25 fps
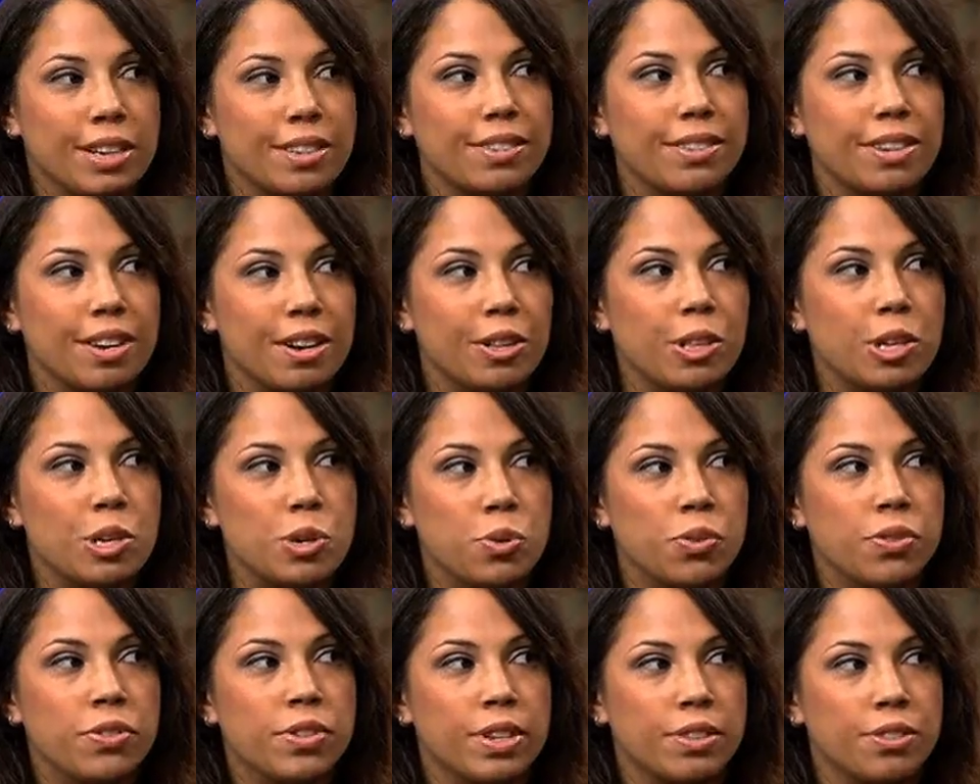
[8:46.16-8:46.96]
XL, the
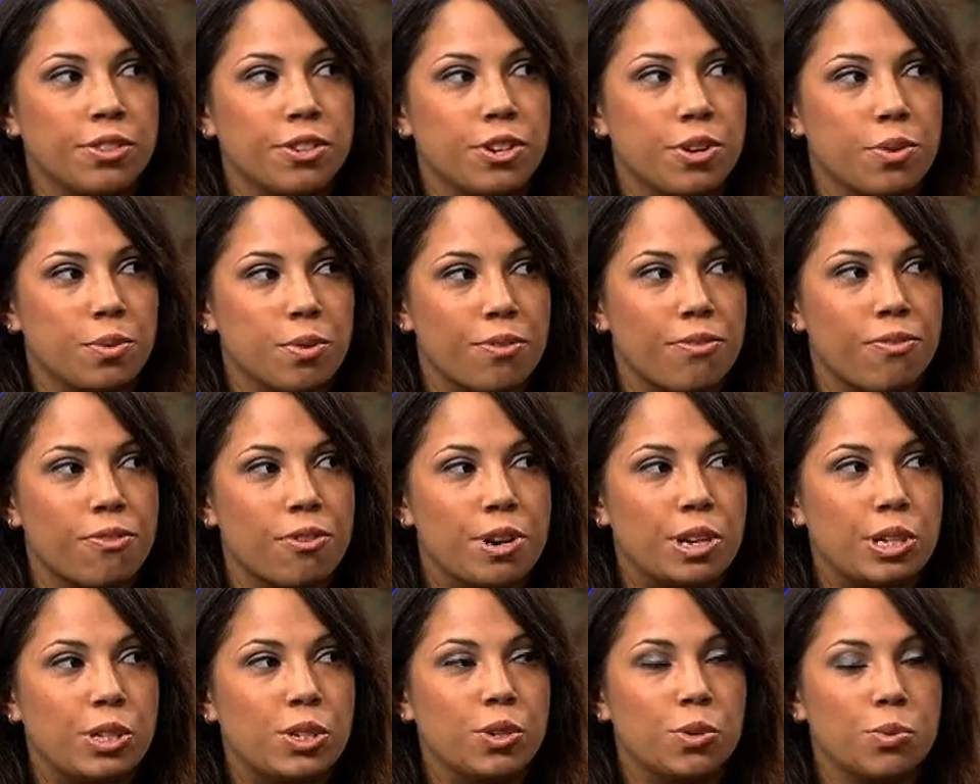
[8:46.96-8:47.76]
youth center you're
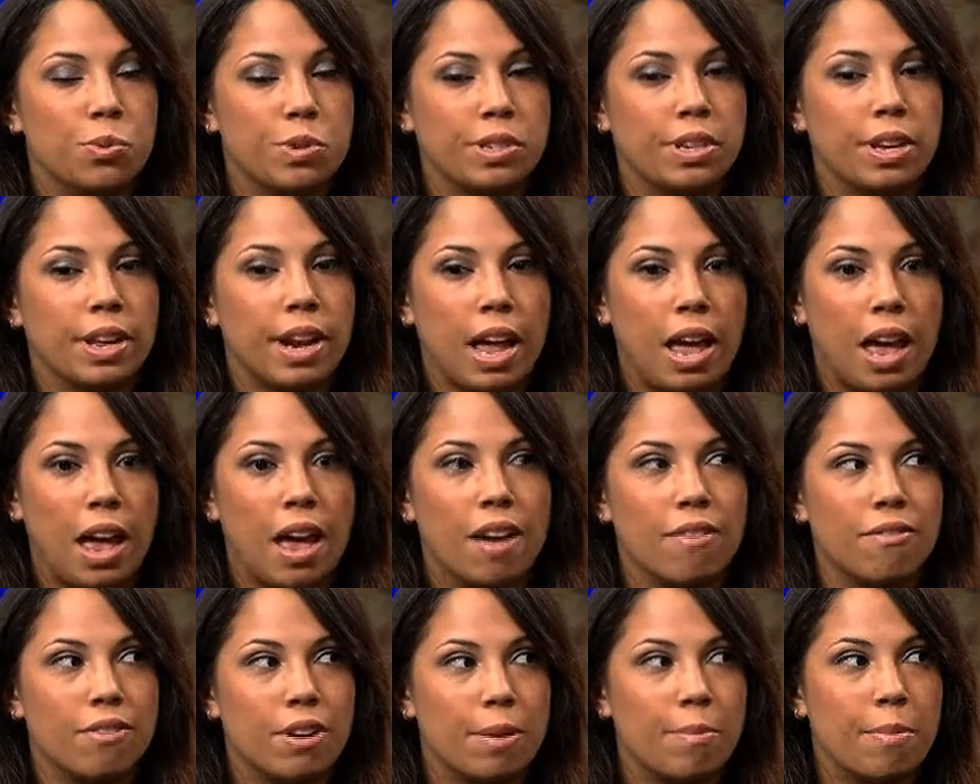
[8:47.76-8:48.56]
referring to, was going to
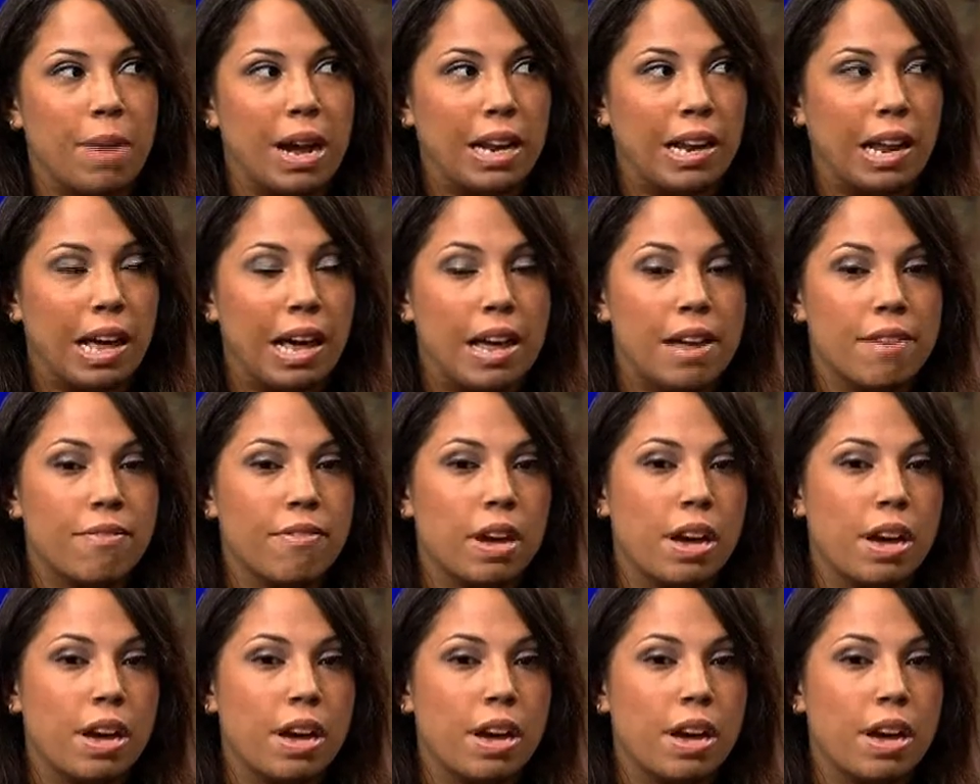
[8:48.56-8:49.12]
have on my life.